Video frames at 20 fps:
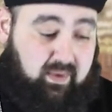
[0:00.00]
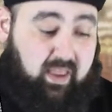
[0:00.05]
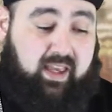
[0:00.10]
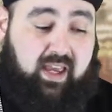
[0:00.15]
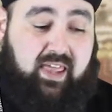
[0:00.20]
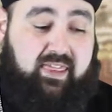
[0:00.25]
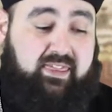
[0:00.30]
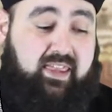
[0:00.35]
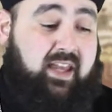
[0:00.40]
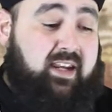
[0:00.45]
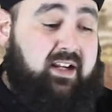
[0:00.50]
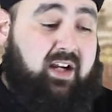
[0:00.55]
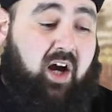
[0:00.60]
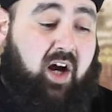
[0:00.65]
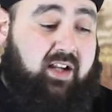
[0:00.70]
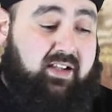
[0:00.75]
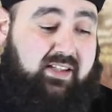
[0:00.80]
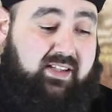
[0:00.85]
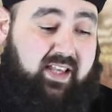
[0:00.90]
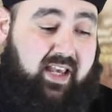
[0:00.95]
And then
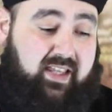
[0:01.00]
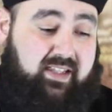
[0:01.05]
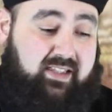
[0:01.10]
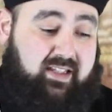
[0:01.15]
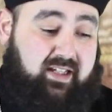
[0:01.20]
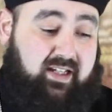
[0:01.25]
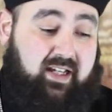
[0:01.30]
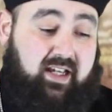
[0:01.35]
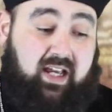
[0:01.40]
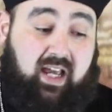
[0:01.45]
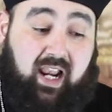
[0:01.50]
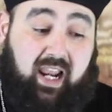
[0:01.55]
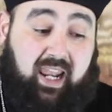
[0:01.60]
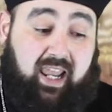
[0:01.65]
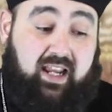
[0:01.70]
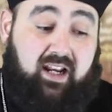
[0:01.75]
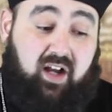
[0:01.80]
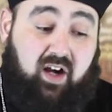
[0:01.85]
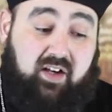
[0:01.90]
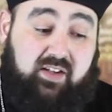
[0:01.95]
God said,
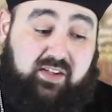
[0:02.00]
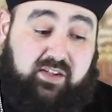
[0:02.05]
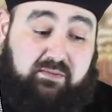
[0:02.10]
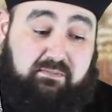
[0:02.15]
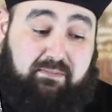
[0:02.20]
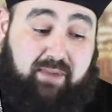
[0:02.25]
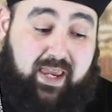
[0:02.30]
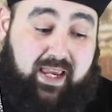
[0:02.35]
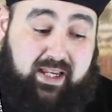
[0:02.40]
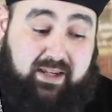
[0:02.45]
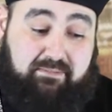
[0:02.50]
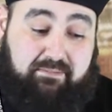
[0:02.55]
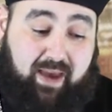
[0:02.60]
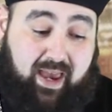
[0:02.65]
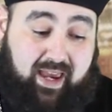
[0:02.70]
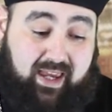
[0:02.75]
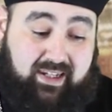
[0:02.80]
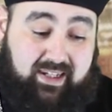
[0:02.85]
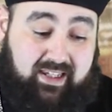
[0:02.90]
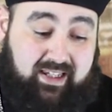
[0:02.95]
Let us make
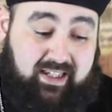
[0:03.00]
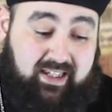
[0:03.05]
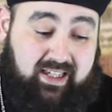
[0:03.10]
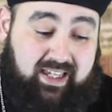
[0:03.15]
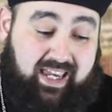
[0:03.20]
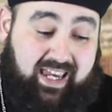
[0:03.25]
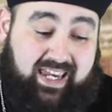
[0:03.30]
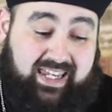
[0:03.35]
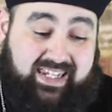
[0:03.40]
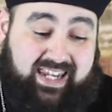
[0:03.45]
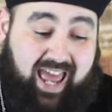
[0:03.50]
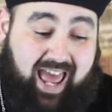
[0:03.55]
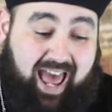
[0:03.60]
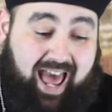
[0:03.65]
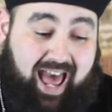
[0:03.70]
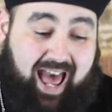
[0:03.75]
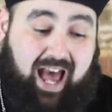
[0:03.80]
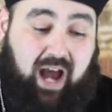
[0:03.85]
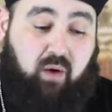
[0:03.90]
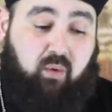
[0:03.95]
man in
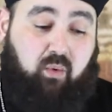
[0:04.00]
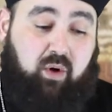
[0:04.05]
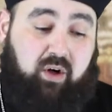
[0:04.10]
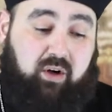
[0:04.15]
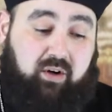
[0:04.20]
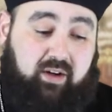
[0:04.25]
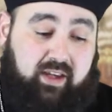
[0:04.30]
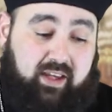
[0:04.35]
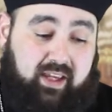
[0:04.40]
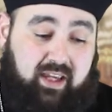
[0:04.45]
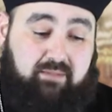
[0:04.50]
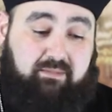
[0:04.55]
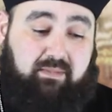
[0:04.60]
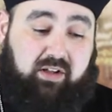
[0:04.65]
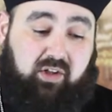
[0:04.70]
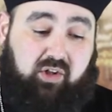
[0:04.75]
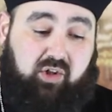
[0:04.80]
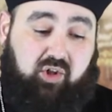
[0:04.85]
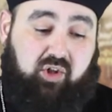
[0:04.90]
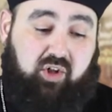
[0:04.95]
our
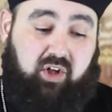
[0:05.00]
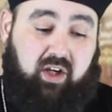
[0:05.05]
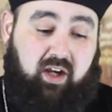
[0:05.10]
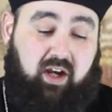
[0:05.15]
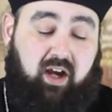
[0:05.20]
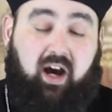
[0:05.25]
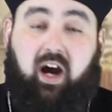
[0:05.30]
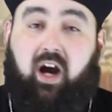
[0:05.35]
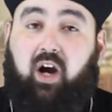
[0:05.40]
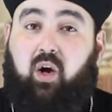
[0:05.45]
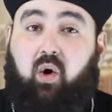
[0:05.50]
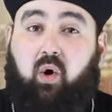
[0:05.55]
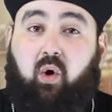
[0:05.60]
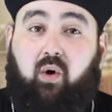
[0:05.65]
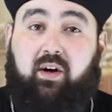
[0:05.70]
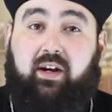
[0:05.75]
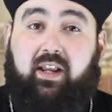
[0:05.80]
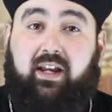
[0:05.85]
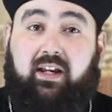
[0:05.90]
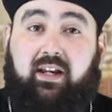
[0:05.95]
image,
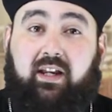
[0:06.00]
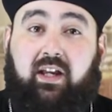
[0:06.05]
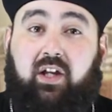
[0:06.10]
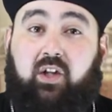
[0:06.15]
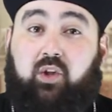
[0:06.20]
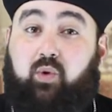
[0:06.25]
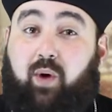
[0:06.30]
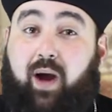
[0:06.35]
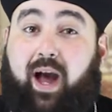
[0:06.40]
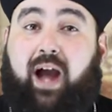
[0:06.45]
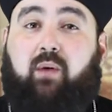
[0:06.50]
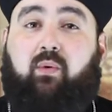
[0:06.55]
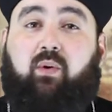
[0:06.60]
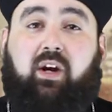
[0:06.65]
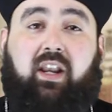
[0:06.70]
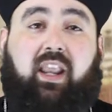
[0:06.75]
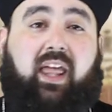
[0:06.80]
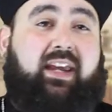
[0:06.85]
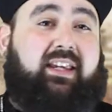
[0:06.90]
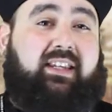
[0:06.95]
according to our
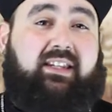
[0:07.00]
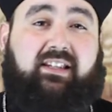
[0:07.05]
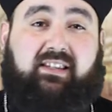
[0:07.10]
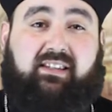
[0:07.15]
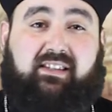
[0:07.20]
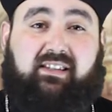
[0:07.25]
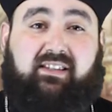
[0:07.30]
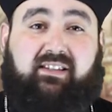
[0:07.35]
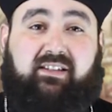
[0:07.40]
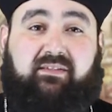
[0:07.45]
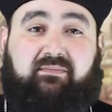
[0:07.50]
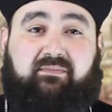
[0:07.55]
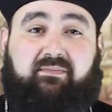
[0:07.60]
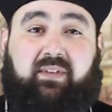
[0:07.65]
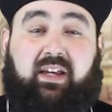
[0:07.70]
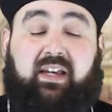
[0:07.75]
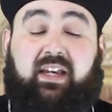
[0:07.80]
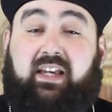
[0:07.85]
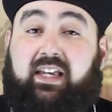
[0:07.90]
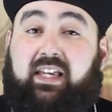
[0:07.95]
likeness.
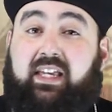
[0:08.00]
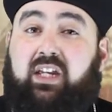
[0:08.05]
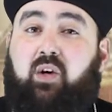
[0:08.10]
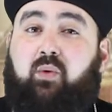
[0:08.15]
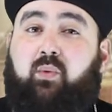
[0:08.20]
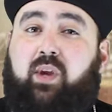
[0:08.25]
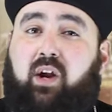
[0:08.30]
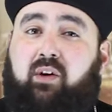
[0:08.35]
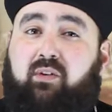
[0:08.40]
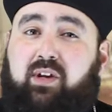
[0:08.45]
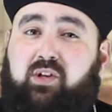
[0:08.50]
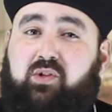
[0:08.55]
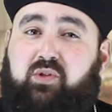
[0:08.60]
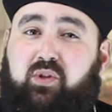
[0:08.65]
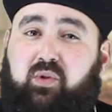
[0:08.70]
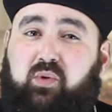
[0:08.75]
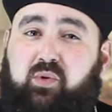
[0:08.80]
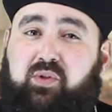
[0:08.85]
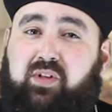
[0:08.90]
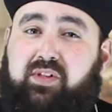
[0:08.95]
Here we are
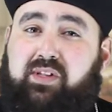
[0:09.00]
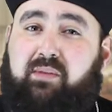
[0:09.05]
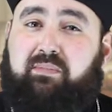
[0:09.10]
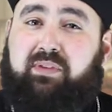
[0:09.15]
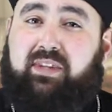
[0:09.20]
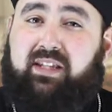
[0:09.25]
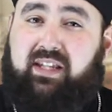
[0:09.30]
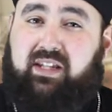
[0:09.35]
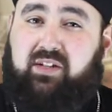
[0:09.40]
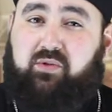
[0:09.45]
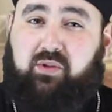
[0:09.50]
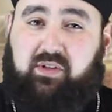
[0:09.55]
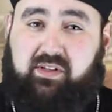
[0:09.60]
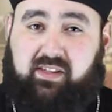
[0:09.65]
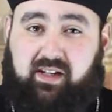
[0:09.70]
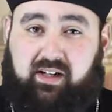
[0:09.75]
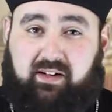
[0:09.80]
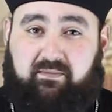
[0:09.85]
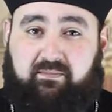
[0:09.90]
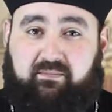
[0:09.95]
introduced to something
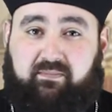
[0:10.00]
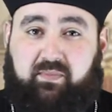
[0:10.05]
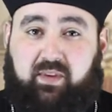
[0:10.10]
interesting.